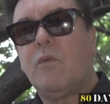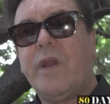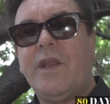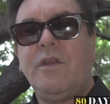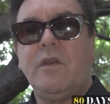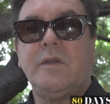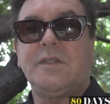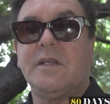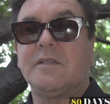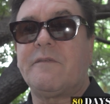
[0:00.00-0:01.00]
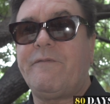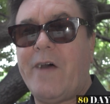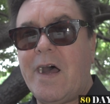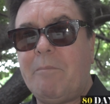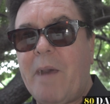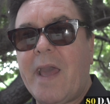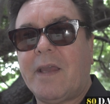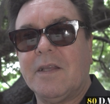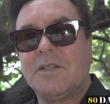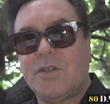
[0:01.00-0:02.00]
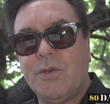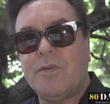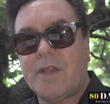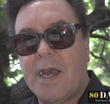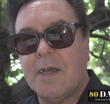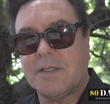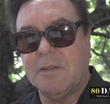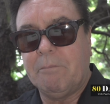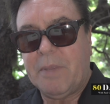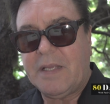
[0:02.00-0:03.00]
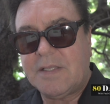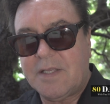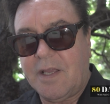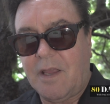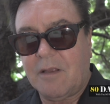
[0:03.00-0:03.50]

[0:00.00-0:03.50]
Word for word: were in use as far back as two thousand B C.